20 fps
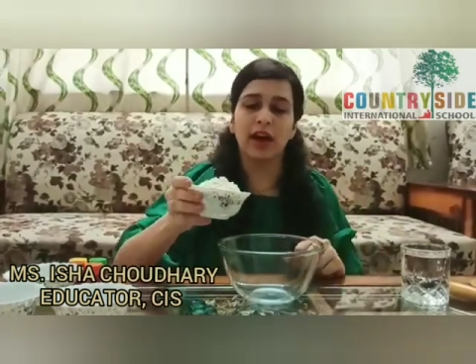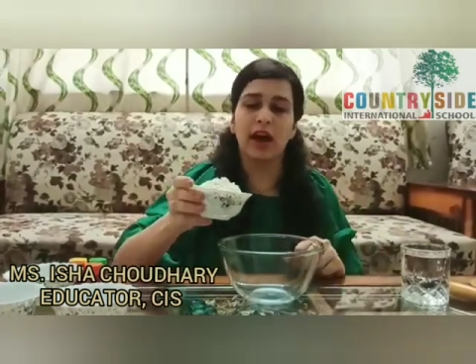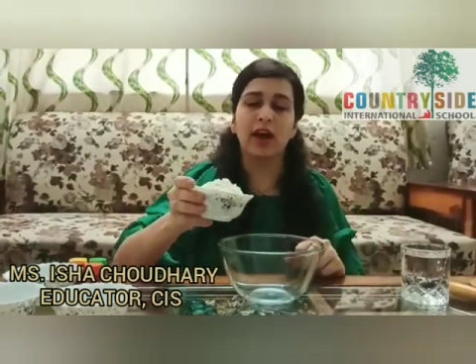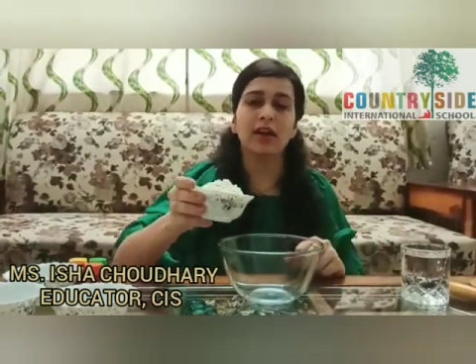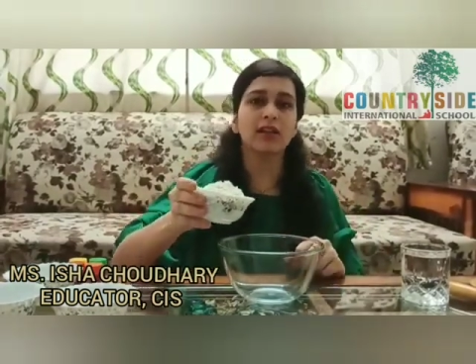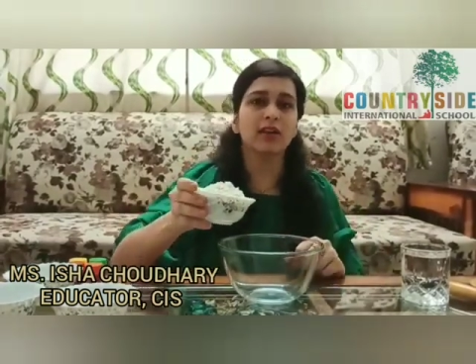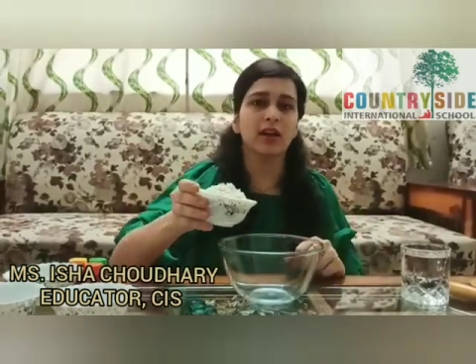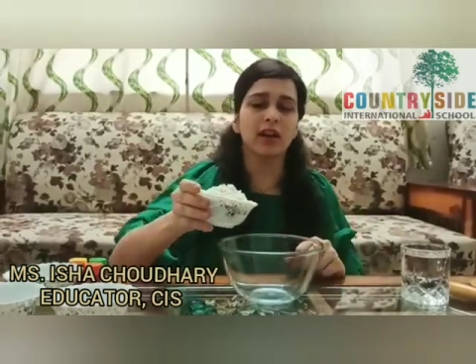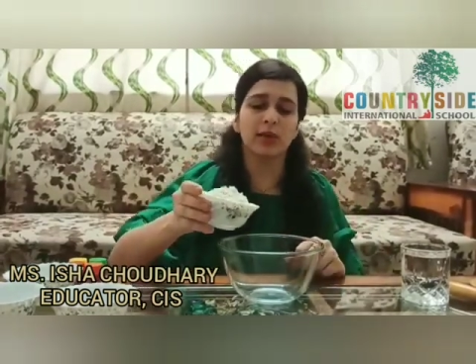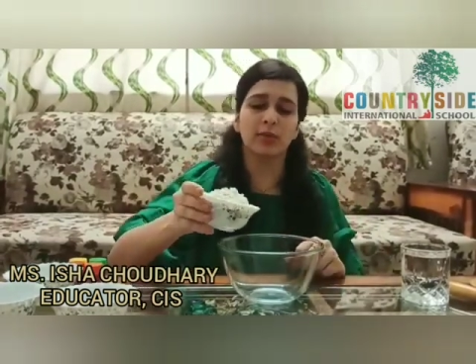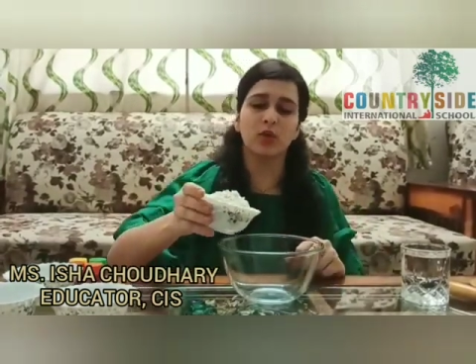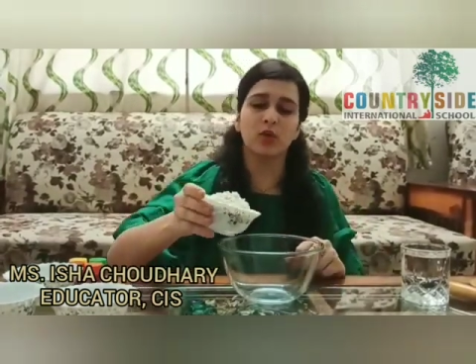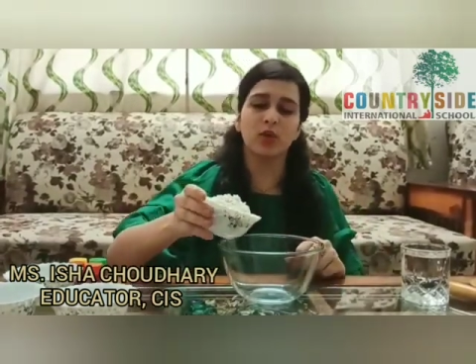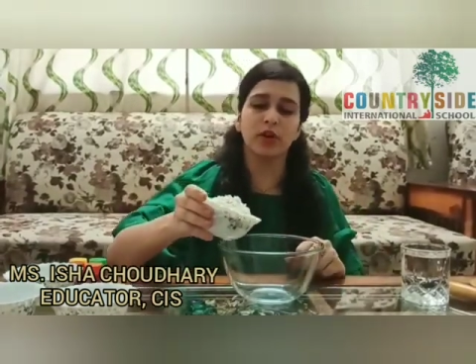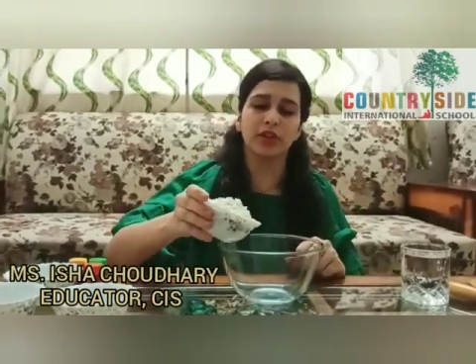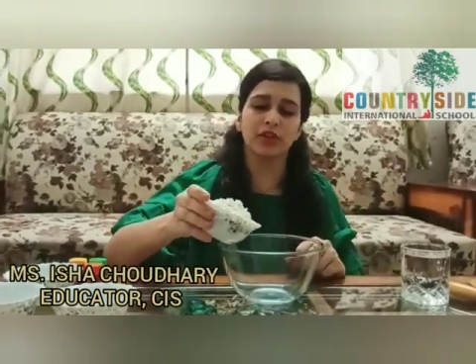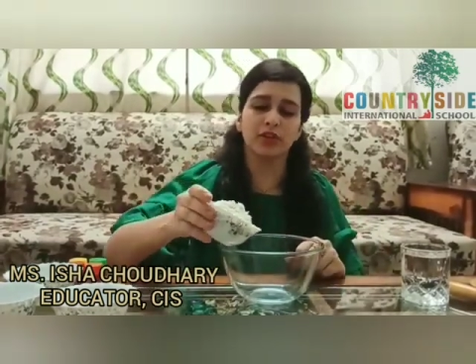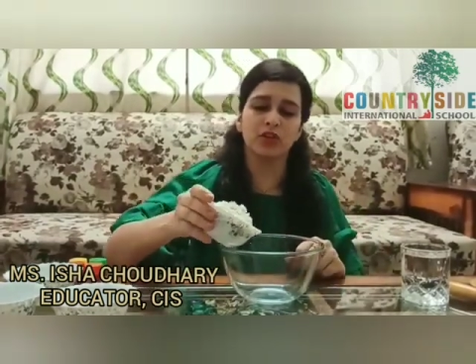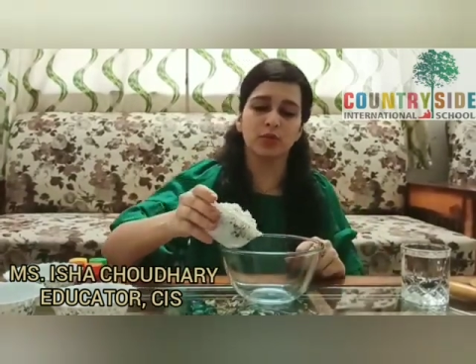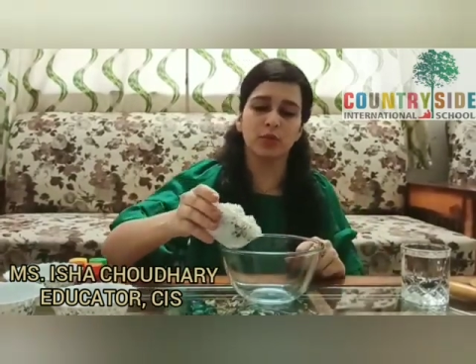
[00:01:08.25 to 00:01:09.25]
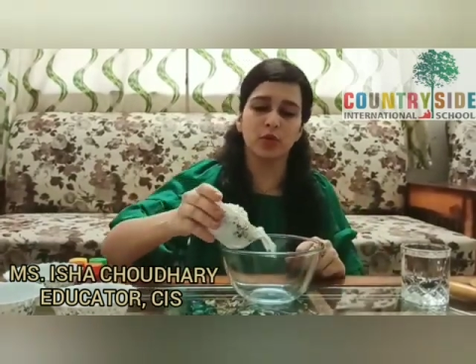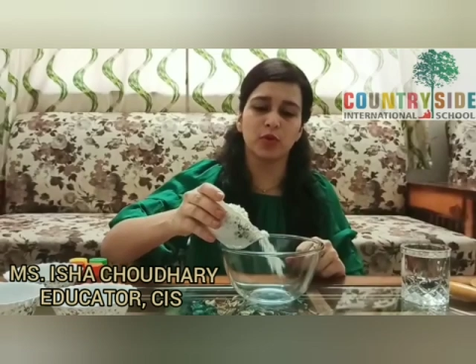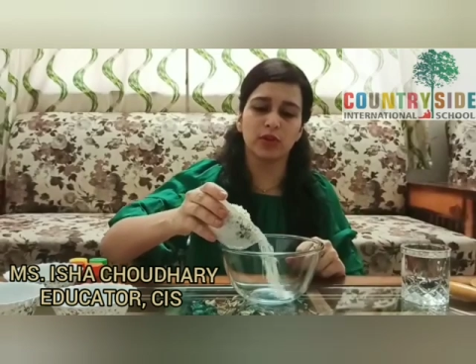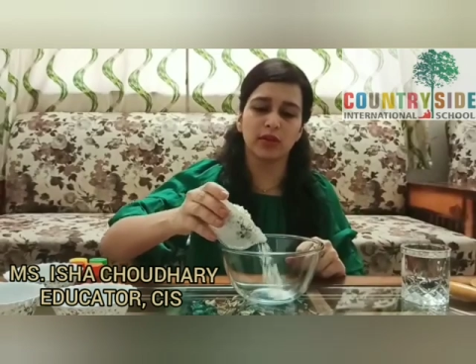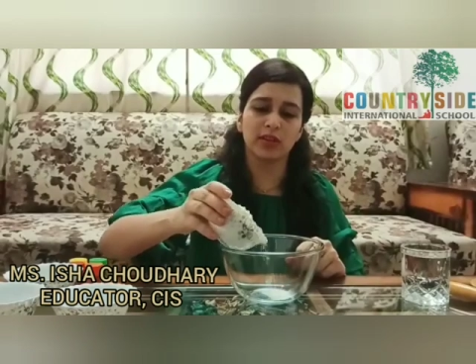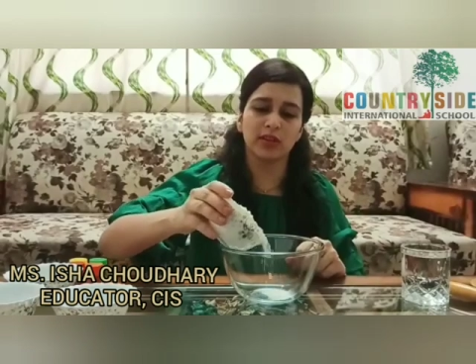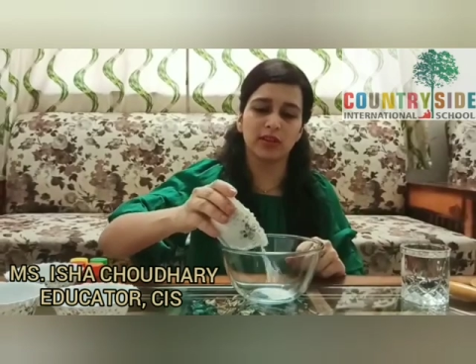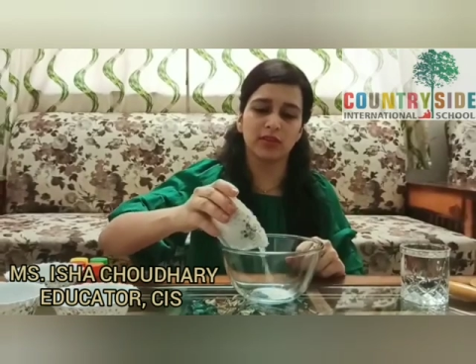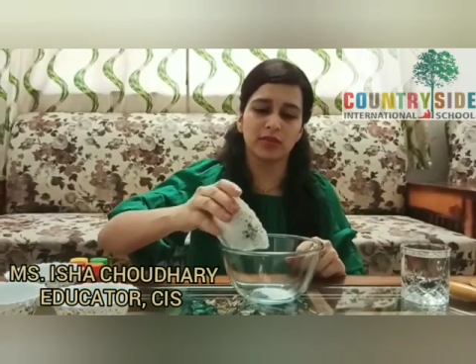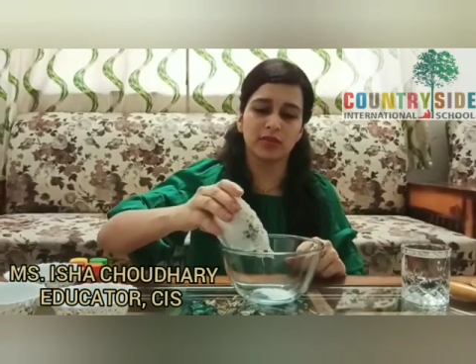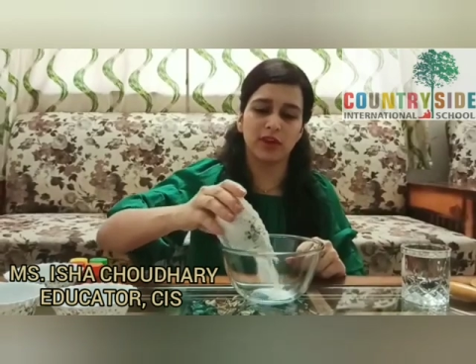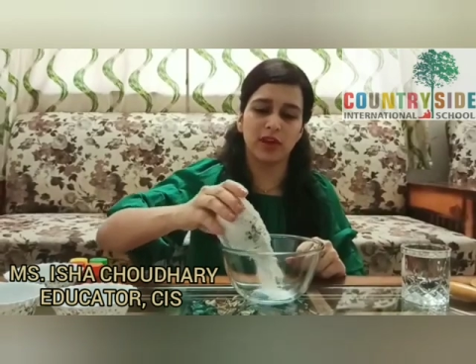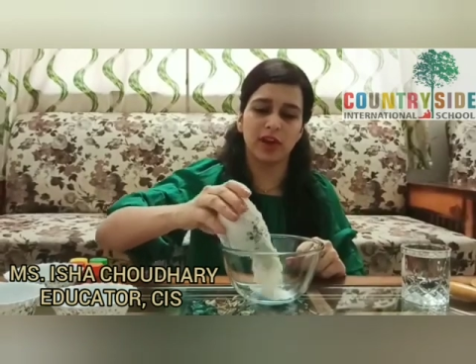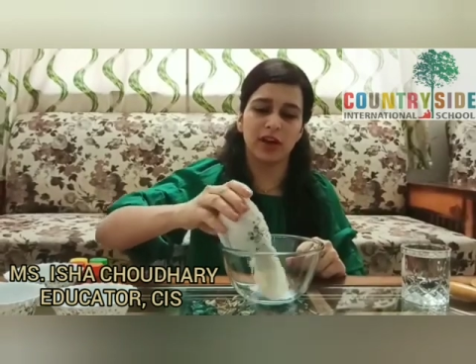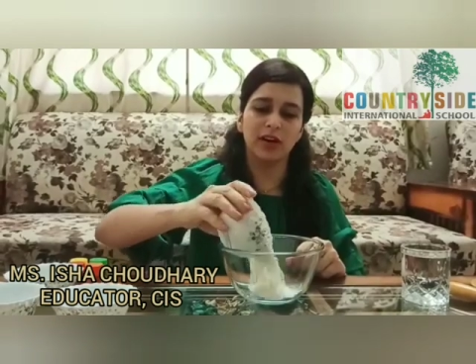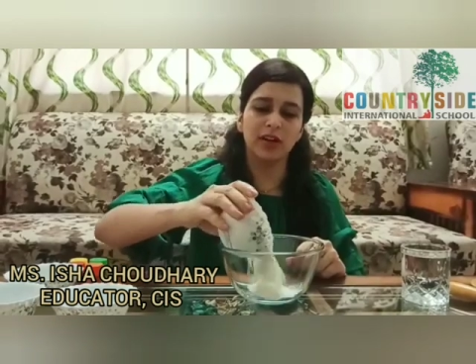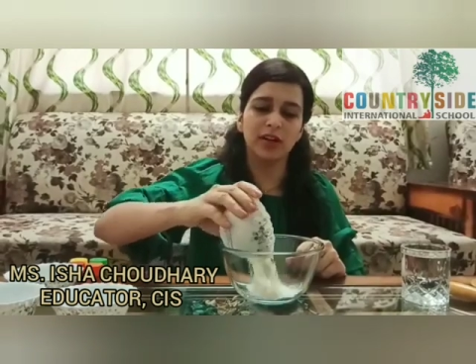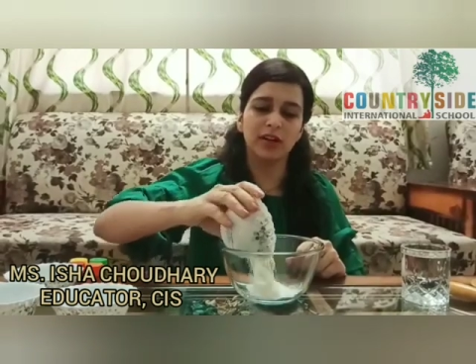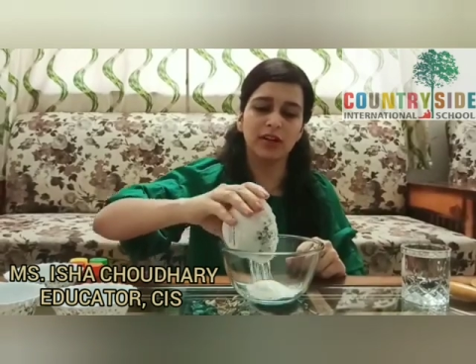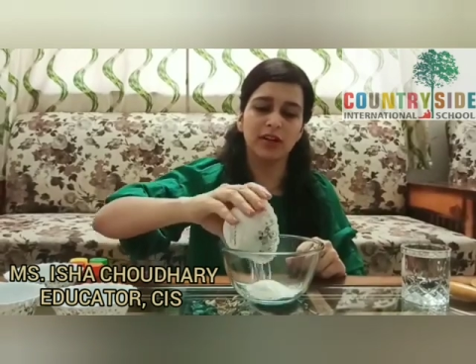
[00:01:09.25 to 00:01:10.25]
and I'm going to pour this
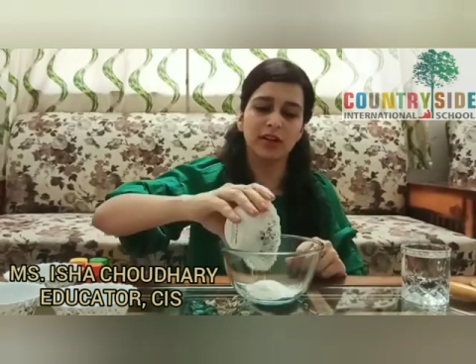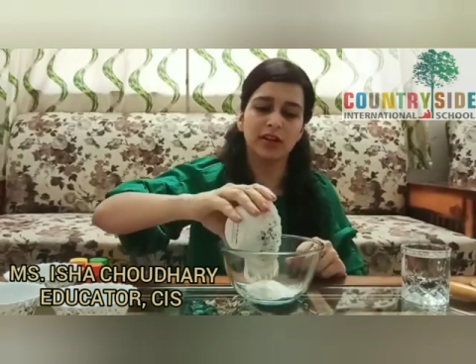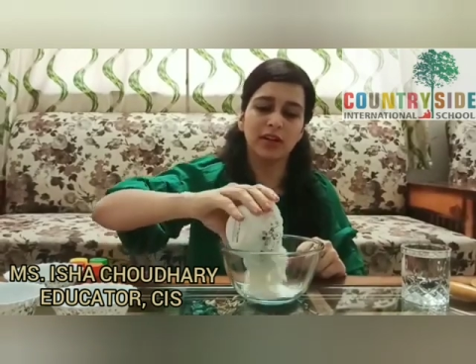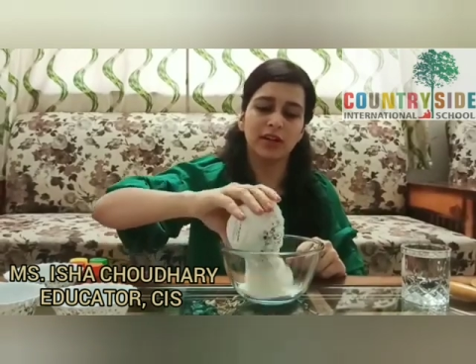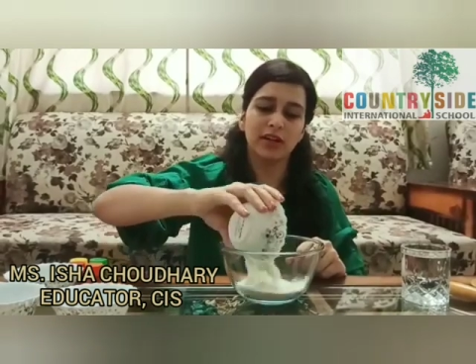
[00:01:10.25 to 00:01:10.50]
flour